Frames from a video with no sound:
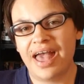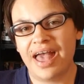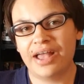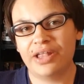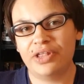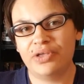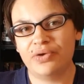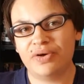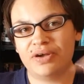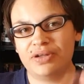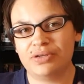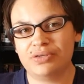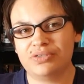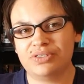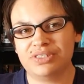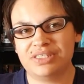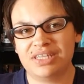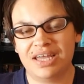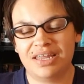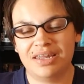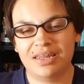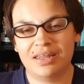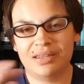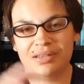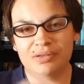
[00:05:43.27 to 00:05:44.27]
and you
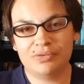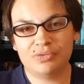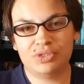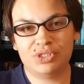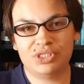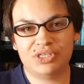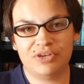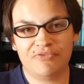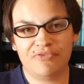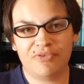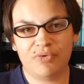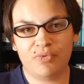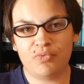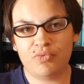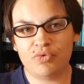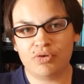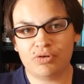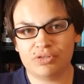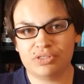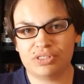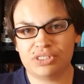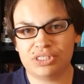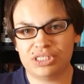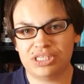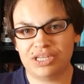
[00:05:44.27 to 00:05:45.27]
understand that there's different
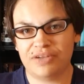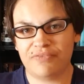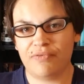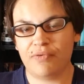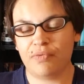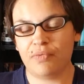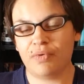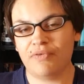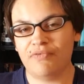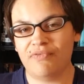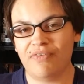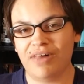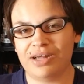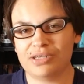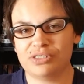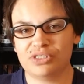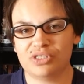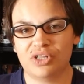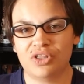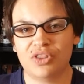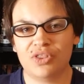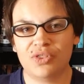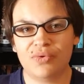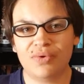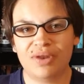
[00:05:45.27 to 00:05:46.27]
worlds and different
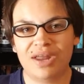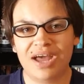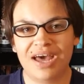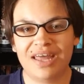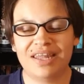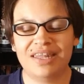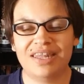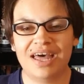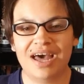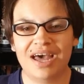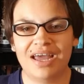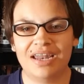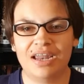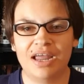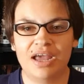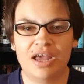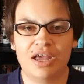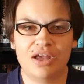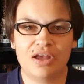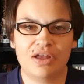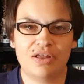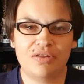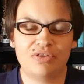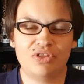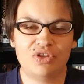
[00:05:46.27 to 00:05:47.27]
reflections. So it had that
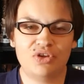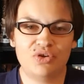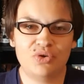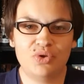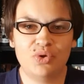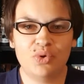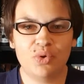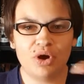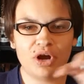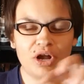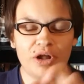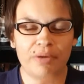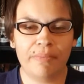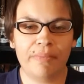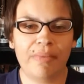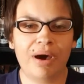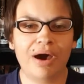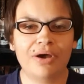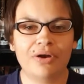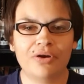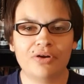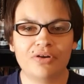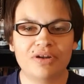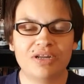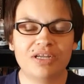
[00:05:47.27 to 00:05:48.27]
New York
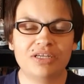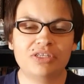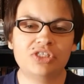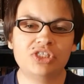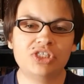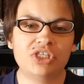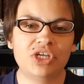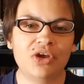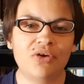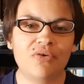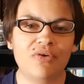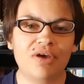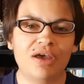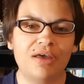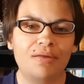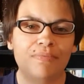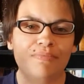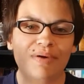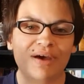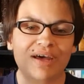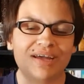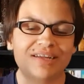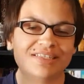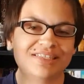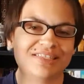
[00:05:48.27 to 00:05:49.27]
modernness to it,
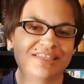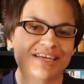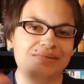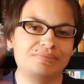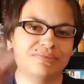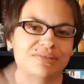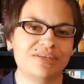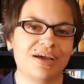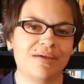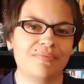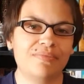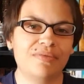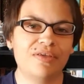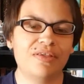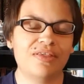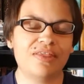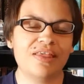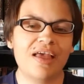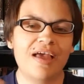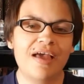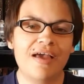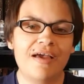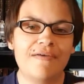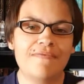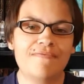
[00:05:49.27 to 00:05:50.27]
but at the same time this
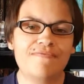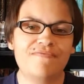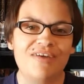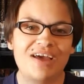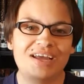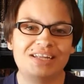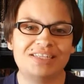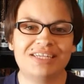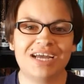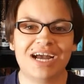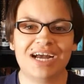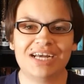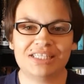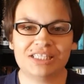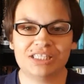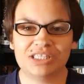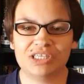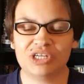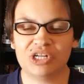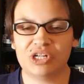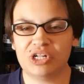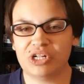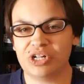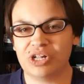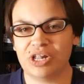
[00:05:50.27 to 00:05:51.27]

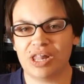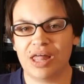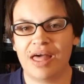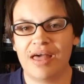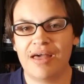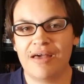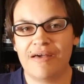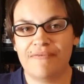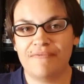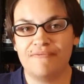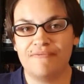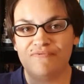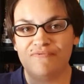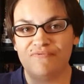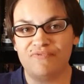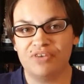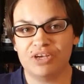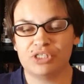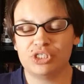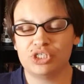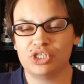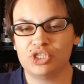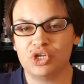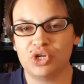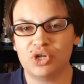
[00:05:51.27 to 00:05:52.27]
fantastical,
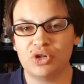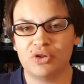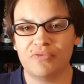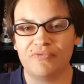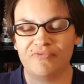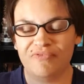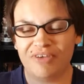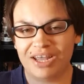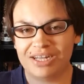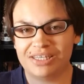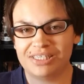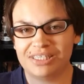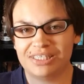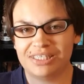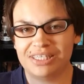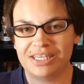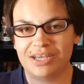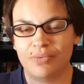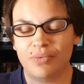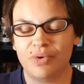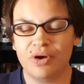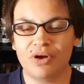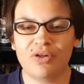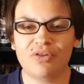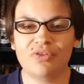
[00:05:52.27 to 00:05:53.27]
fictional fantasy
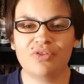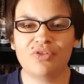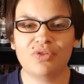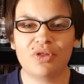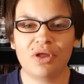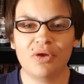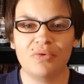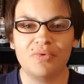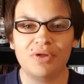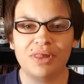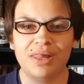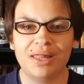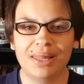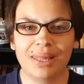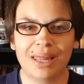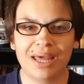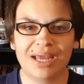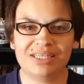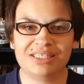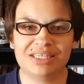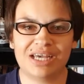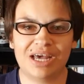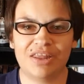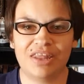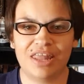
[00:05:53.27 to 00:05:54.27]
world. So I really
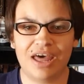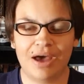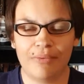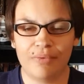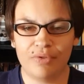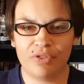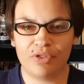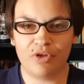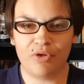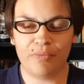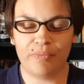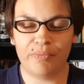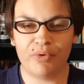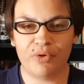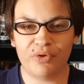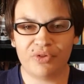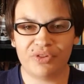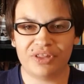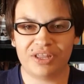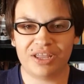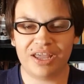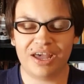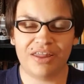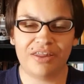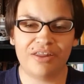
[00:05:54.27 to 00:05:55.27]
liked how that was all pulled
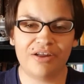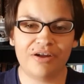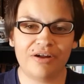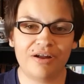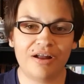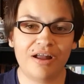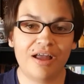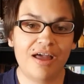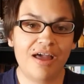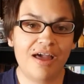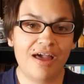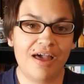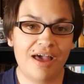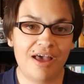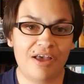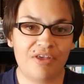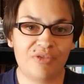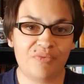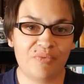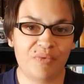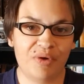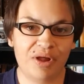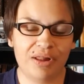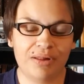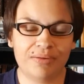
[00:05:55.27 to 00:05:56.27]
together
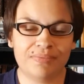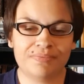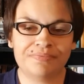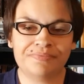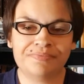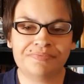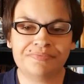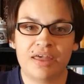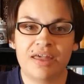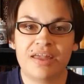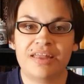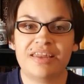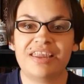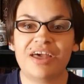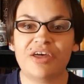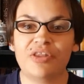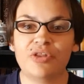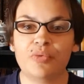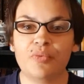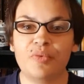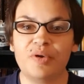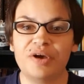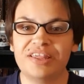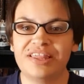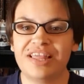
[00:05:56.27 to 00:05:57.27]
as well. Now
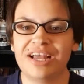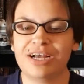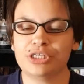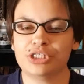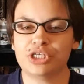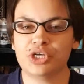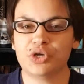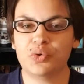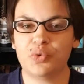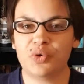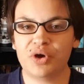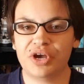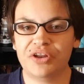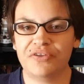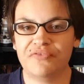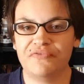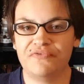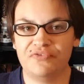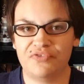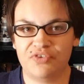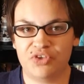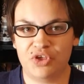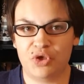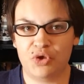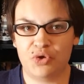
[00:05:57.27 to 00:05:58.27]
there was actually quite a
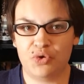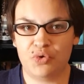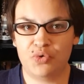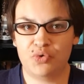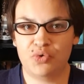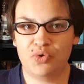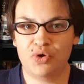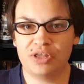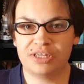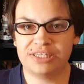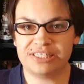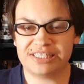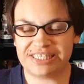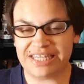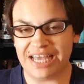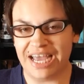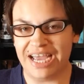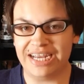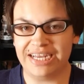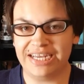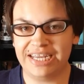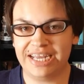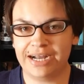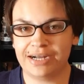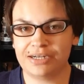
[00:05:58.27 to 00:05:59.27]
few
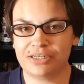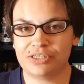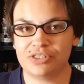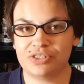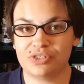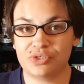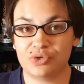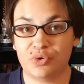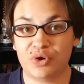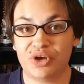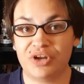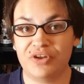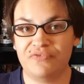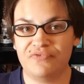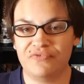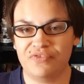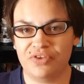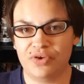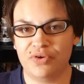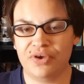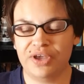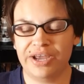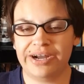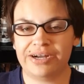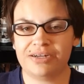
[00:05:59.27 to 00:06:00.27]
side characters and quite a
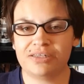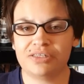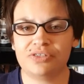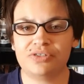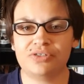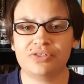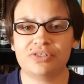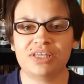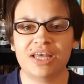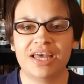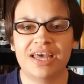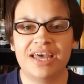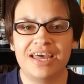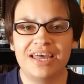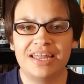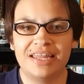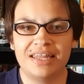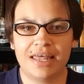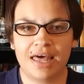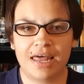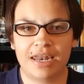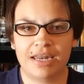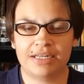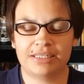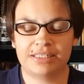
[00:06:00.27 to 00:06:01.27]
few characters
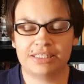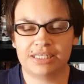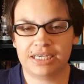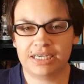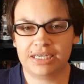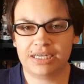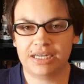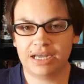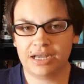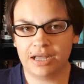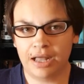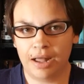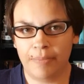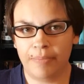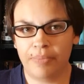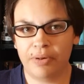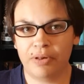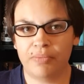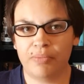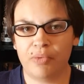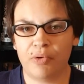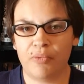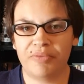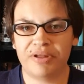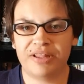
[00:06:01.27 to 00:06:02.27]
that it did a
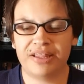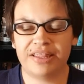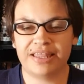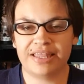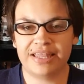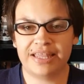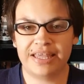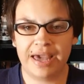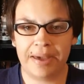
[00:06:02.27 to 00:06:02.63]
couple moments